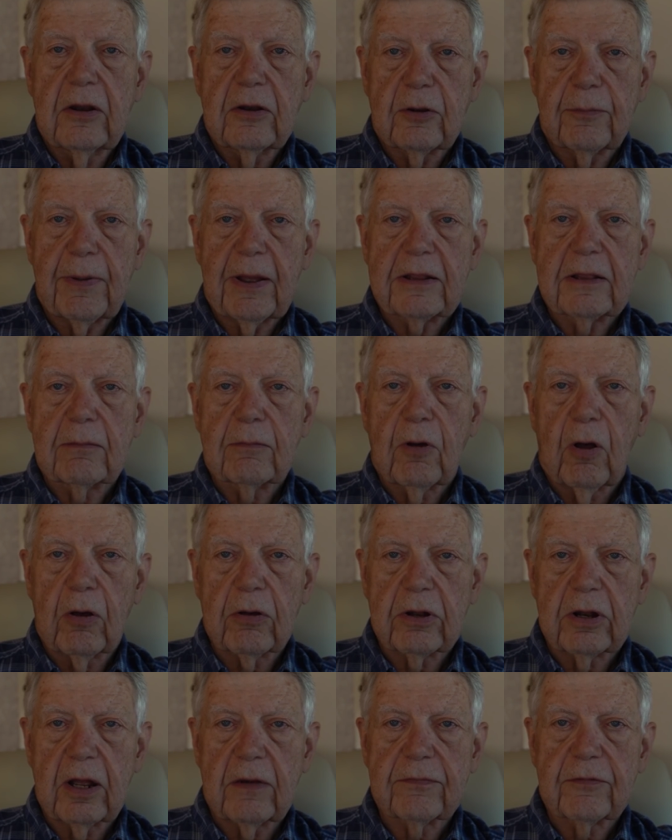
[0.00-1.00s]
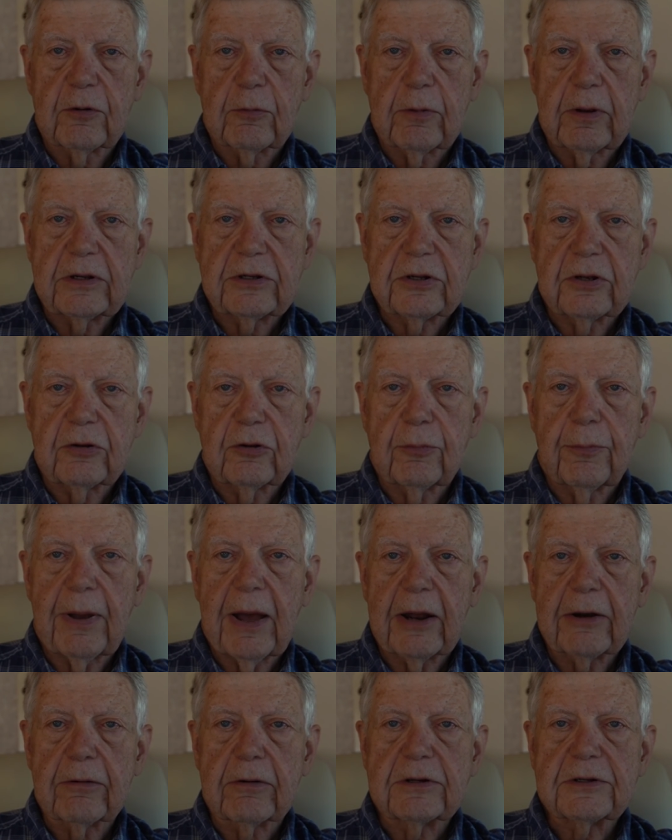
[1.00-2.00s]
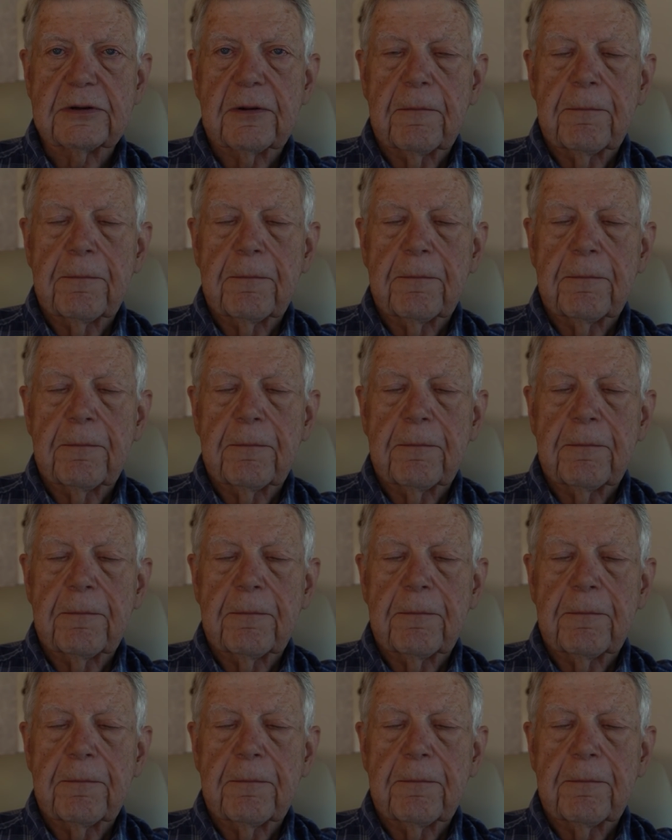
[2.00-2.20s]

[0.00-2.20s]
to make them long enough to reach the new batteries,